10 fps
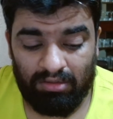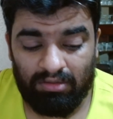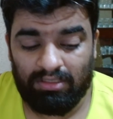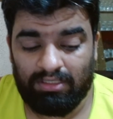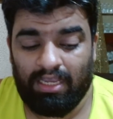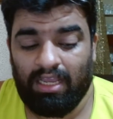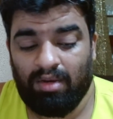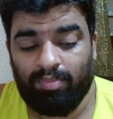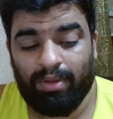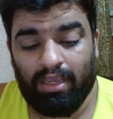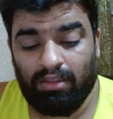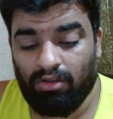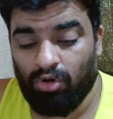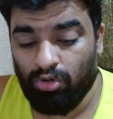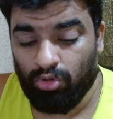say in picking the
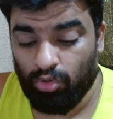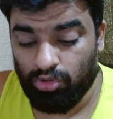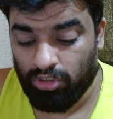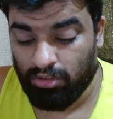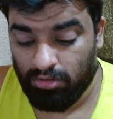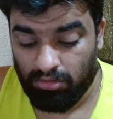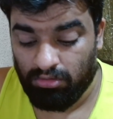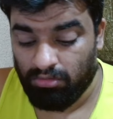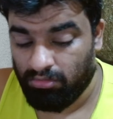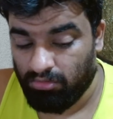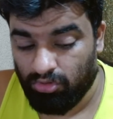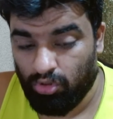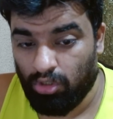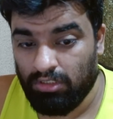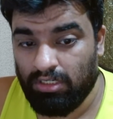wrong coach
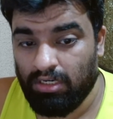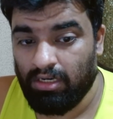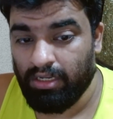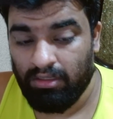constantly.